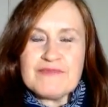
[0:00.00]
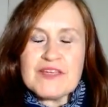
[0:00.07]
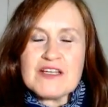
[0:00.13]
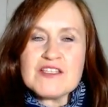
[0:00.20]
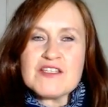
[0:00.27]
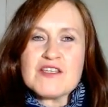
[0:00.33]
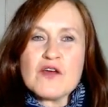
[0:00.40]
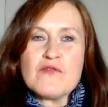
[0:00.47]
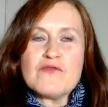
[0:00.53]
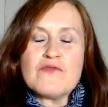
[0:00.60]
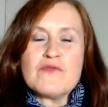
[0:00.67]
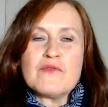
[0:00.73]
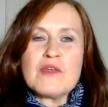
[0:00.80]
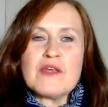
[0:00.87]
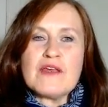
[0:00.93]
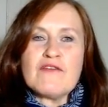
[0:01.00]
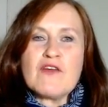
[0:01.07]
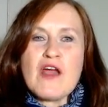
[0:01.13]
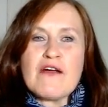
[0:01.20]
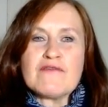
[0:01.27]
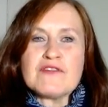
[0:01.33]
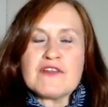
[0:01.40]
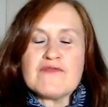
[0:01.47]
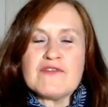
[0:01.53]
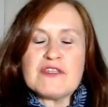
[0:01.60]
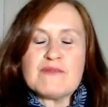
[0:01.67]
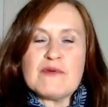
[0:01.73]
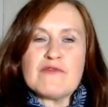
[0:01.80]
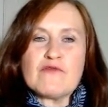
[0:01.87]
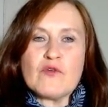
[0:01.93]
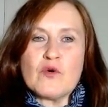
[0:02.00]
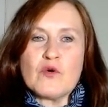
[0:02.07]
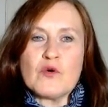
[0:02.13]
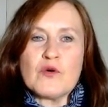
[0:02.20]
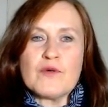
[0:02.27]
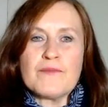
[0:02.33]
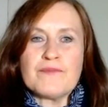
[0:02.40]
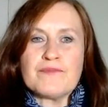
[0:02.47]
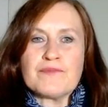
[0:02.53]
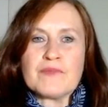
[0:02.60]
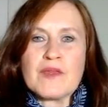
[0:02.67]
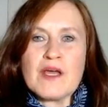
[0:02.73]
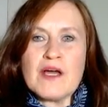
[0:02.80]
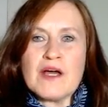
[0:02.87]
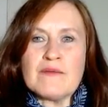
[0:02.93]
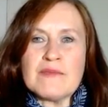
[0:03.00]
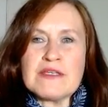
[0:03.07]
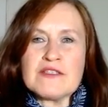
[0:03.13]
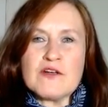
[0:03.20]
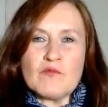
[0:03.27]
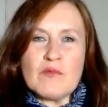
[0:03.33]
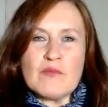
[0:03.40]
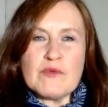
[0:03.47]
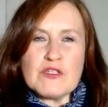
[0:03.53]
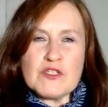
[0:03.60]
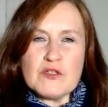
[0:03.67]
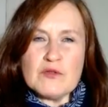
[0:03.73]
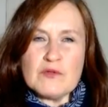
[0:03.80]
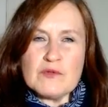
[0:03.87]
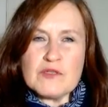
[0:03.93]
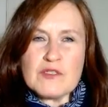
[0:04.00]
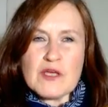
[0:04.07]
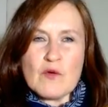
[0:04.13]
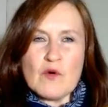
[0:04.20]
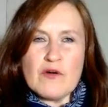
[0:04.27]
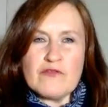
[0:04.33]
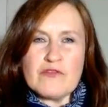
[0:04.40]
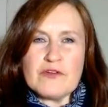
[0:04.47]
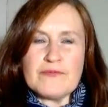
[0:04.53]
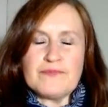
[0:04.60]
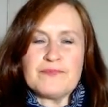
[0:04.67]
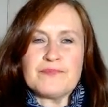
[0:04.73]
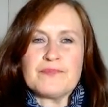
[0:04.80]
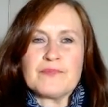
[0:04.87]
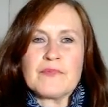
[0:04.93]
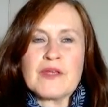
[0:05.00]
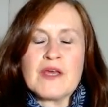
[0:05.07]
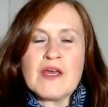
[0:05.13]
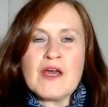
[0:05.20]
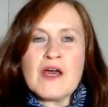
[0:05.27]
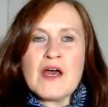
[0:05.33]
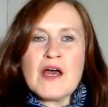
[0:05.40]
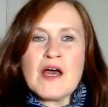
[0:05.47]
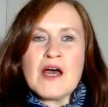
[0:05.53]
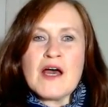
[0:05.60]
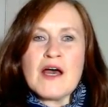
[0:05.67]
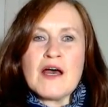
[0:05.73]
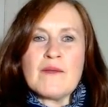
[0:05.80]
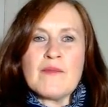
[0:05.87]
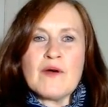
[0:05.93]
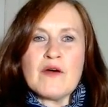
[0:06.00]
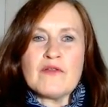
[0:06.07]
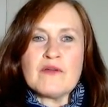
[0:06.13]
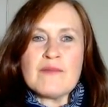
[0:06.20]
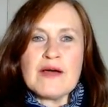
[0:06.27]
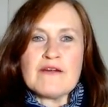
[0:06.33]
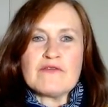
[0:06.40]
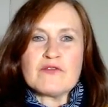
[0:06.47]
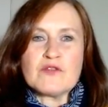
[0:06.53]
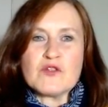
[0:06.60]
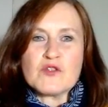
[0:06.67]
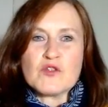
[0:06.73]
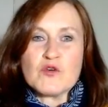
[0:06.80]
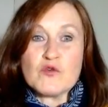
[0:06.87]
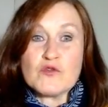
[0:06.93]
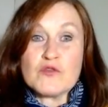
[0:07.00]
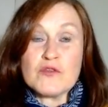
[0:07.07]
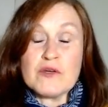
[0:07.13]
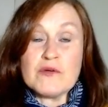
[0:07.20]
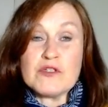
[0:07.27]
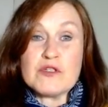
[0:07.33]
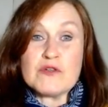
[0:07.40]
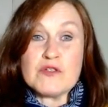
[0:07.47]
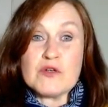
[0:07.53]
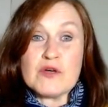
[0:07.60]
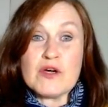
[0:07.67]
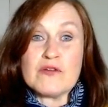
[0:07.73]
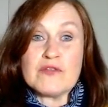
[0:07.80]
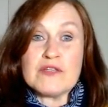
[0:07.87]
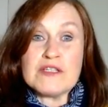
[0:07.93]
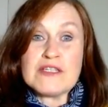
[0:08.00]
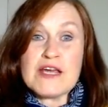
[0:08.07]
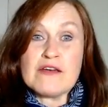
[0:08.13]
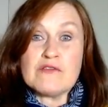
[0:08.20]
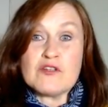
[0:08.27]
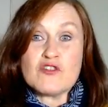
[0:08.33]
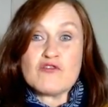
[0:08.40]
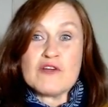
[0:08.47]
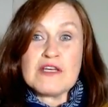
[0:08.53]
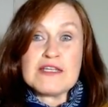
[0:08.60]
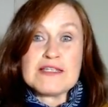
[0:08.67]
So, if you haven't done this before, it's not one we do so often on the mindfulness course, although we do it on the day retreat.